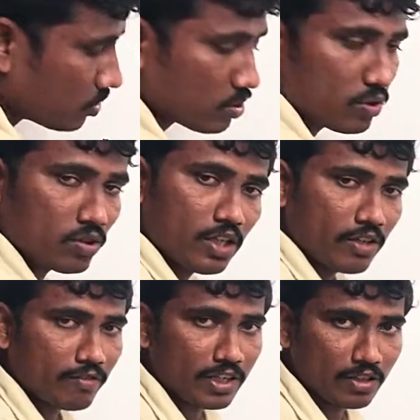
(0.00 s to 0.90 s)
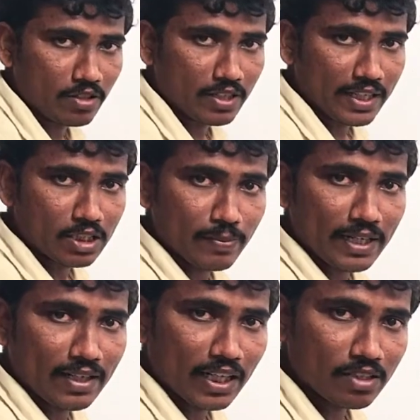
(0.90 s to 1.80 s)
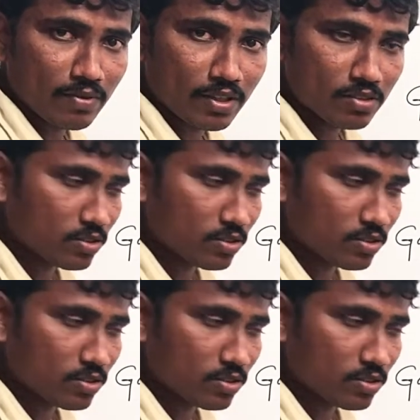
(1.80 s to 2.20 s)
So whenever the expand takes place,